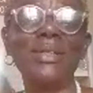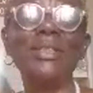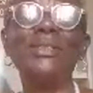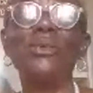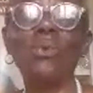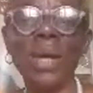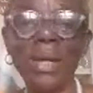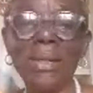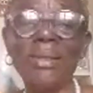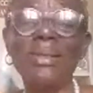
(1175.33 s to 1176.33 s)
Well,
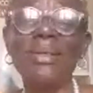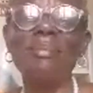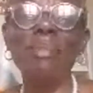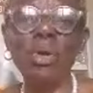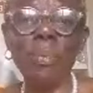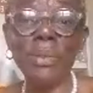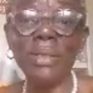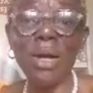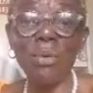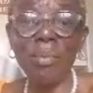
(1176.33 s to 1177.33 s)

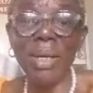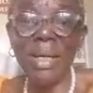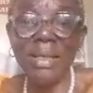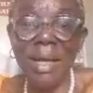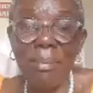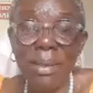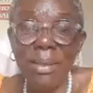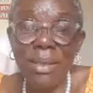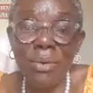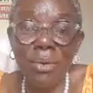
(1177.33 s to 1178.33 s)
menopausal women that are
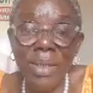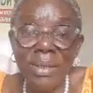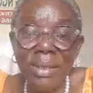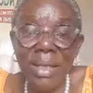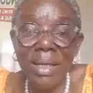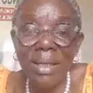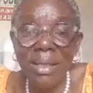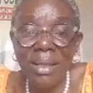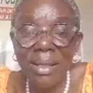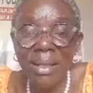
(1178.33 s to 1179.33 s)
battling with weight gain.
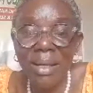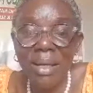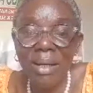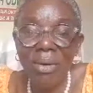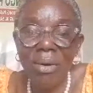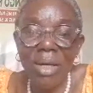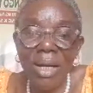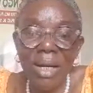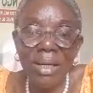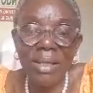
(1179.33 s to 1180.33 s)

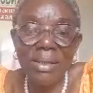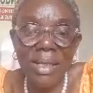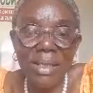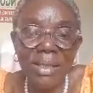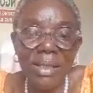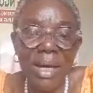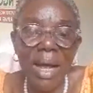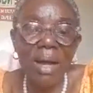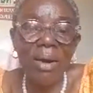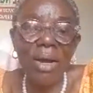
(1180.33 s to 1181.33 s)
Okay, Crescentia,
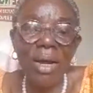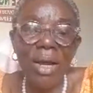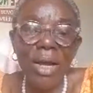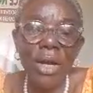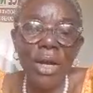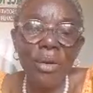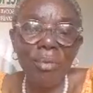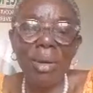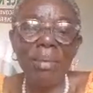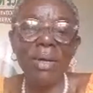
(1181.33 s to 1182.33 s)

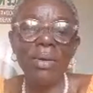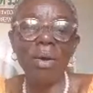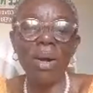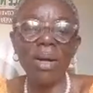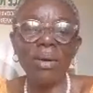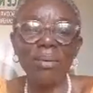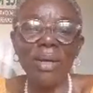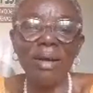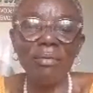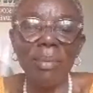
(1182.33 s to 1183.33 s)
Erukweme, you're welcome. Good
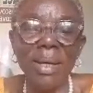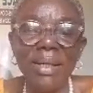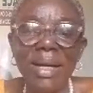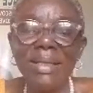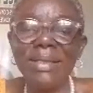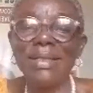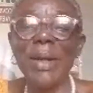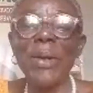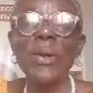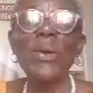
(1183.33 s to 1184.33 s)
afternoon, my darling sister.
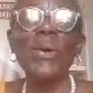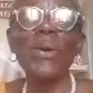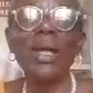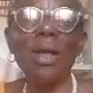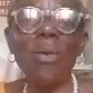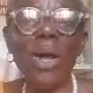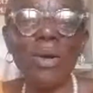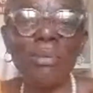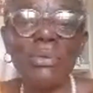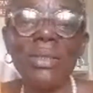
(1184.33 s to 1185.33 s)
Okay, you're
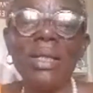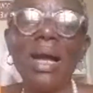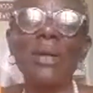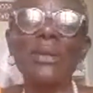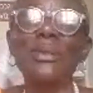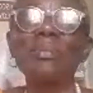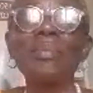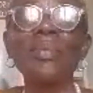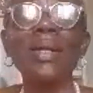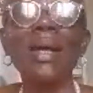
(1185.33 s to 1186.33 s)
welcome to the house.
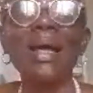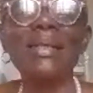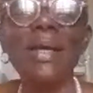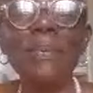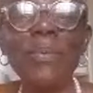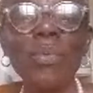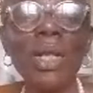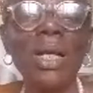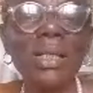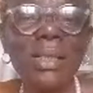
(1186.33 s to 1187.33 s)
I said,
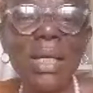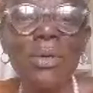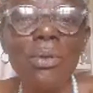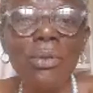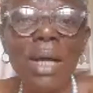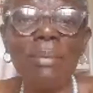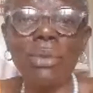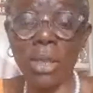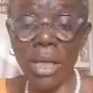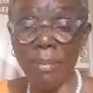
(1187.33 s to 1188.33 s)
I'm
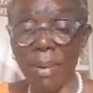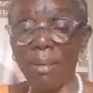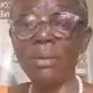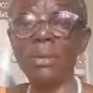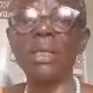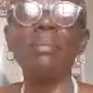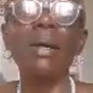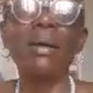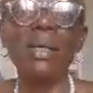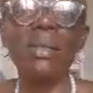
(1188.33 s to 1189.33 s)
talking about
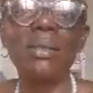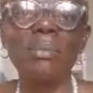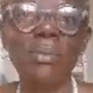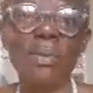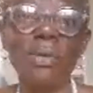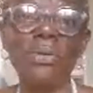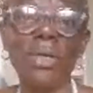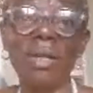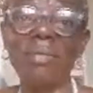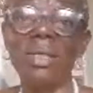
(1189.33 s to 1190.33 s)
tamarind before you
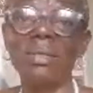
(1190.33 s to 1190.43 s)
came in.